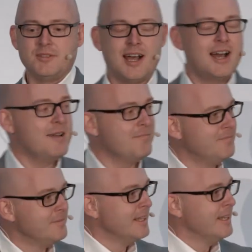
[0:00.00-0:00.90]
time,
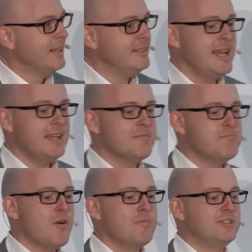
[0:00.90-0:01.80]
take a
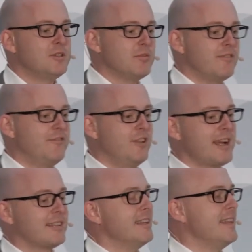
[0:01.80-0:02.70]
moment to
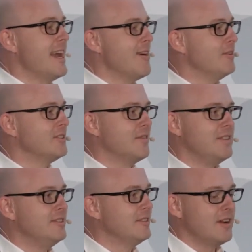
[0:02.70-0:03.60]
reflect on the eras
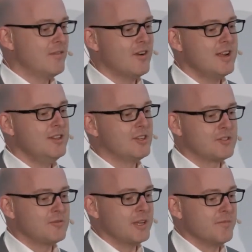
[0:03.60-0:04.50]
of our
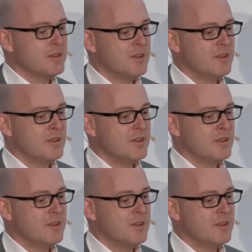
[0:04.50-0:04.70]
industry.